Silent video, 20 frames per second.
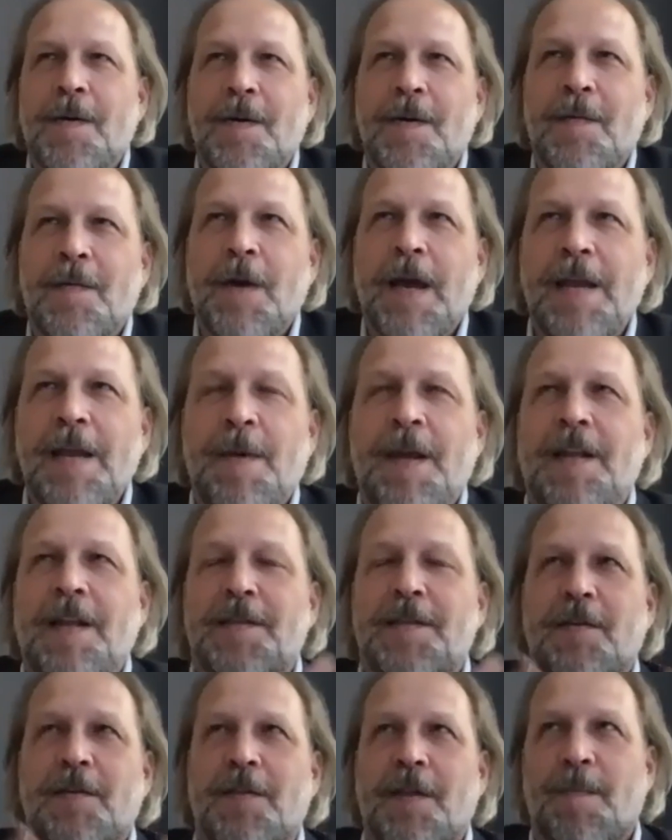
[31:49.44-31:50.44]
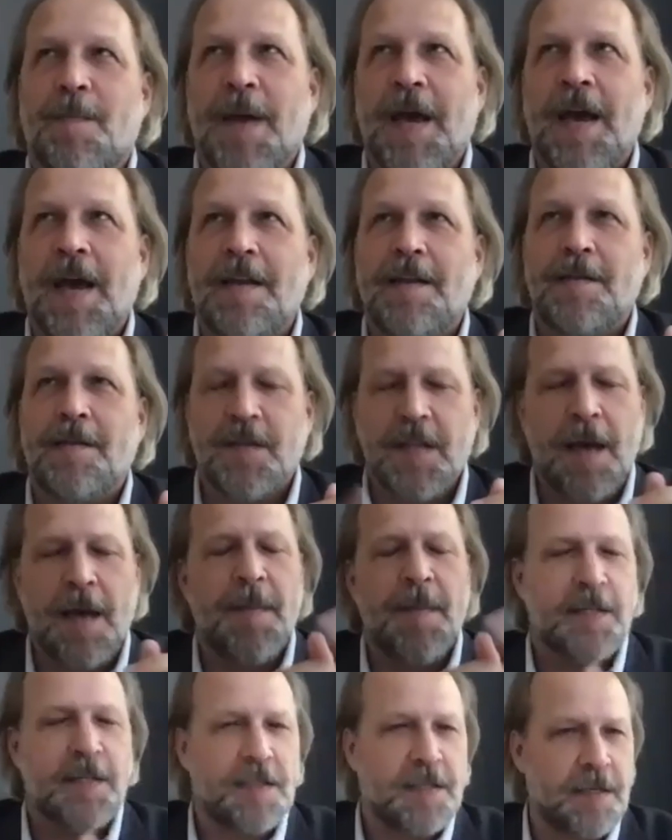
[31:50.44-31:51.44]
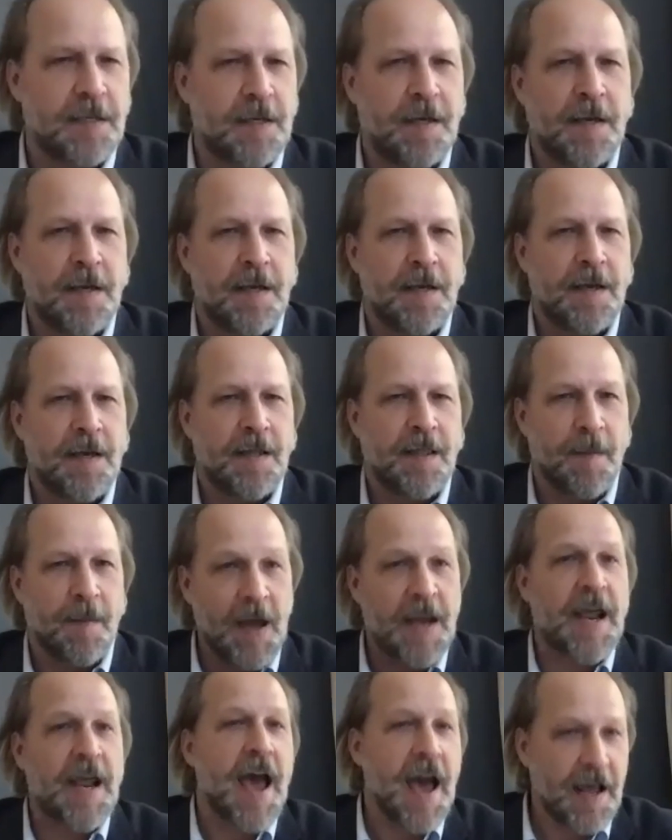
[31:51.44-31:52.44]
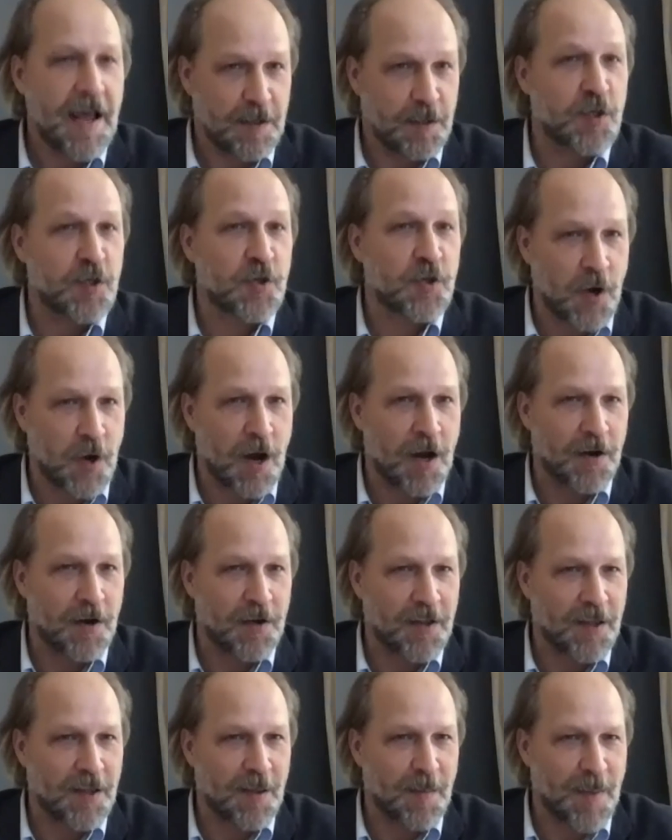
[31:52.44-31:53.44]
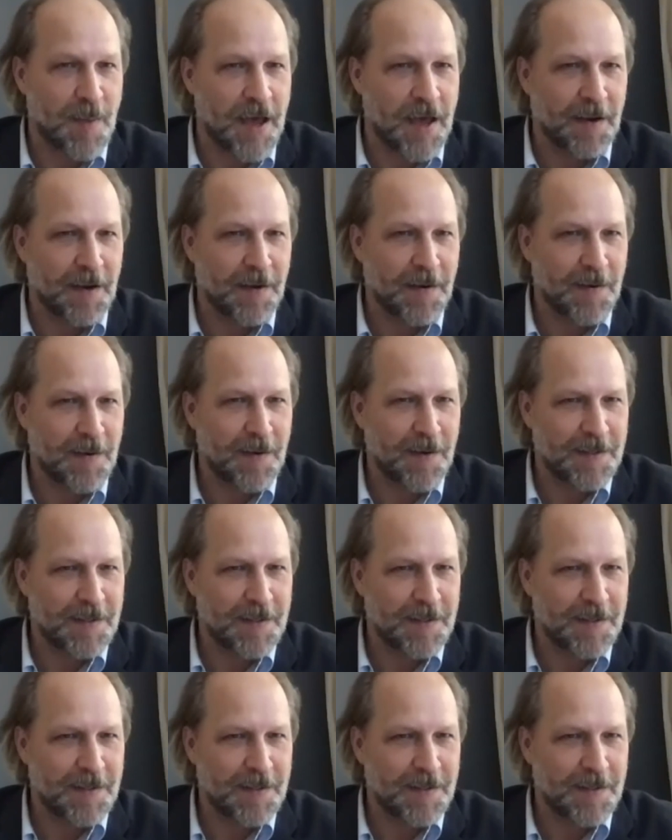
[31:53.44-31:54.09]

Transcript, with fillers: wait a minute. So the pen. So that means the Manhattan's stronger than the pen. Is